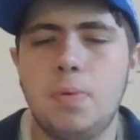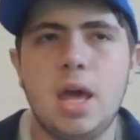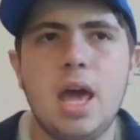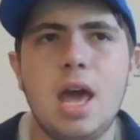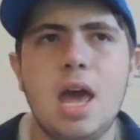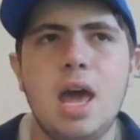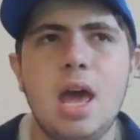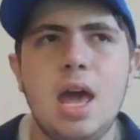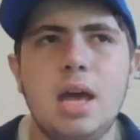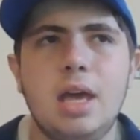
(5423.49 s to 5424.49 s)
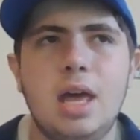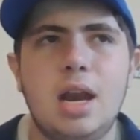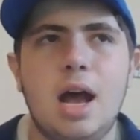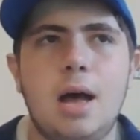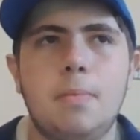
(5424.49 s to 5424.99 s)
pick
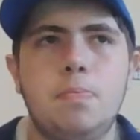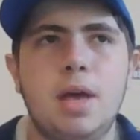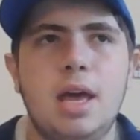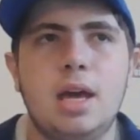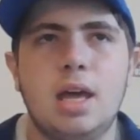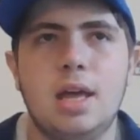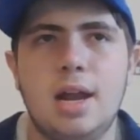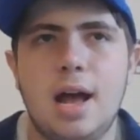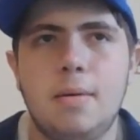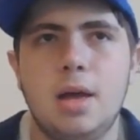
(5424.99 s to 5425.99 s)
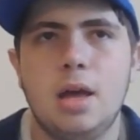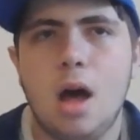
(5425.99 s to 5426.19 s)
it up, pick it up.